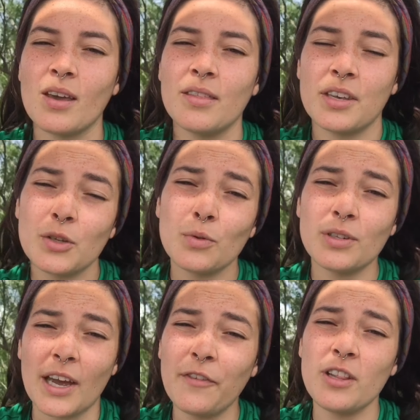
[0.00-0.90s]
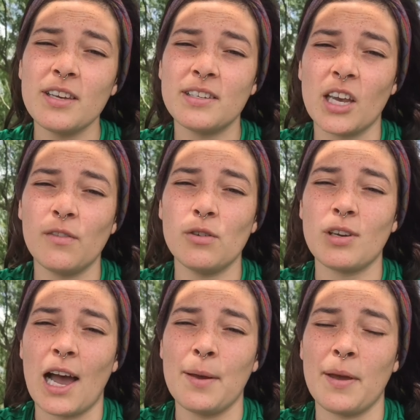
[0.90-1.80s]
This will definitely save you
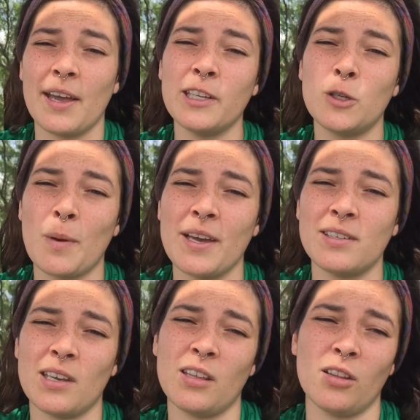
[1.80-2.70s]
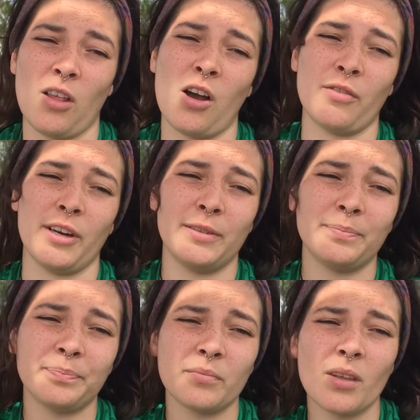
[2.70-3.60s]
time and space in the long run.
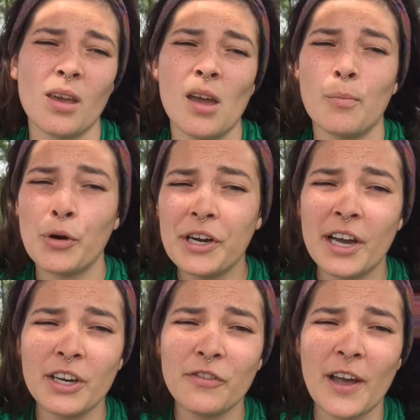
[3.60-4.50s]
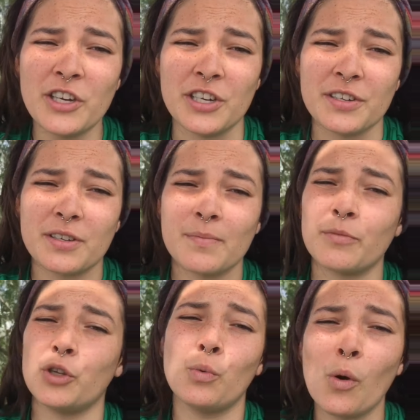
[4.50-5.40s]
Pre-cut your veggies.
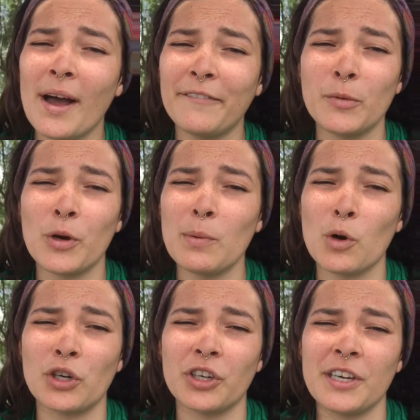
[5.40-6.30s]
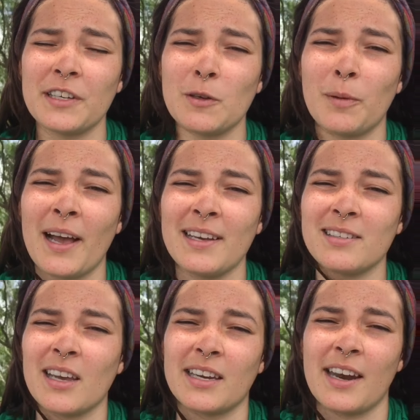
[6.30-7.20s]
You won't have to bring more cooking supplies
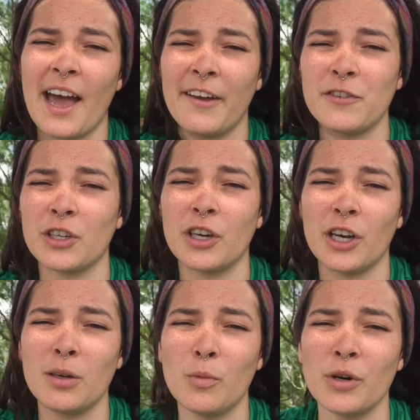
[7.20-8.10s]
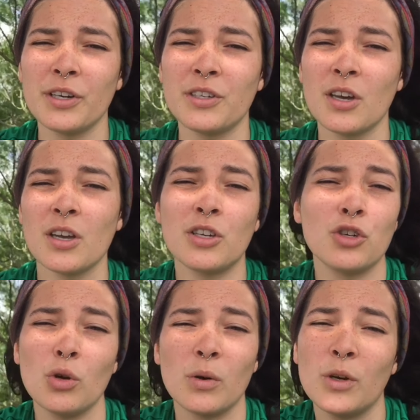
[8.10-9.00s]
like knives and cutting boards to
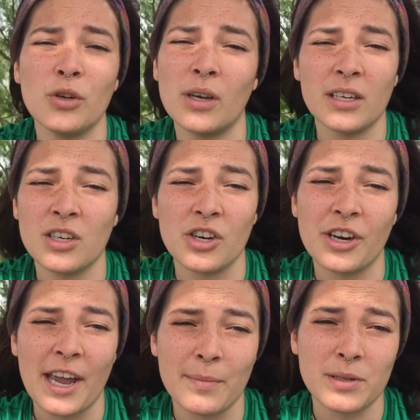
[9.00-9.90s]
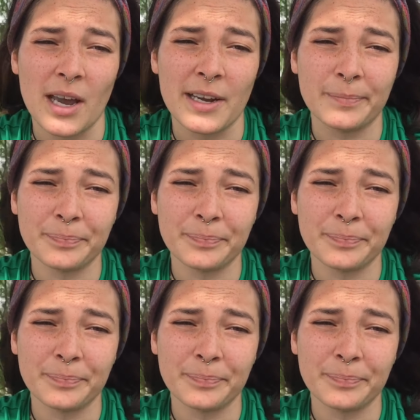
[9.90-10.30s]
do it when you get to your campsite.